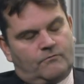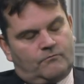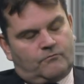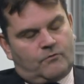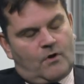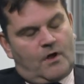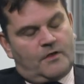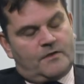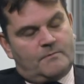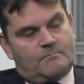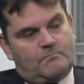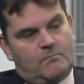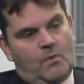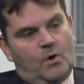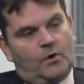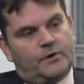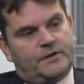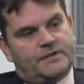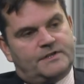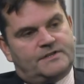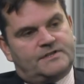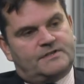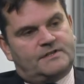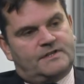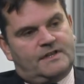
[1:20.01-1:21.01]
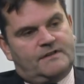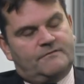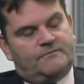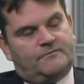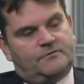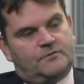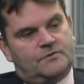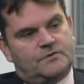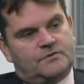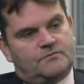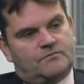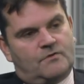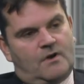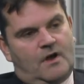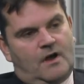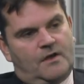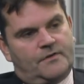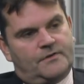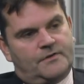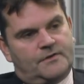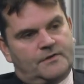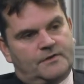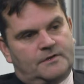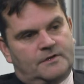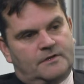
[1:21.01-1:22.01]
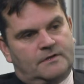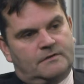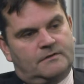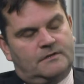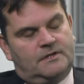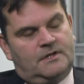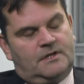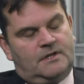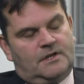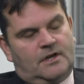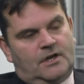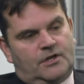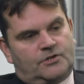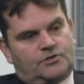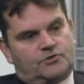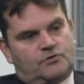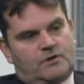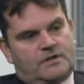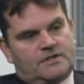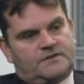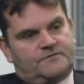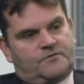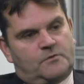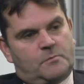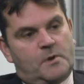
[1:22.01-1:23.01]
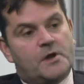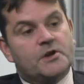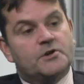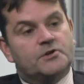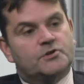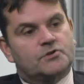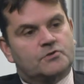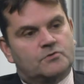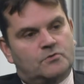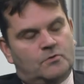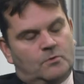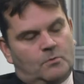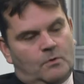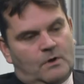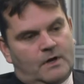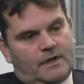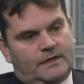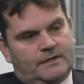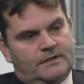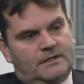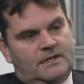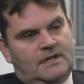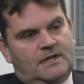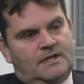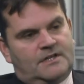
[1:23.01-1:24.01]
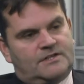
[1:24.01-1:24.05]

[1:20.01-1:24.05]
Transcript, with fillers: rather modest influence rather than a, a, transformational one.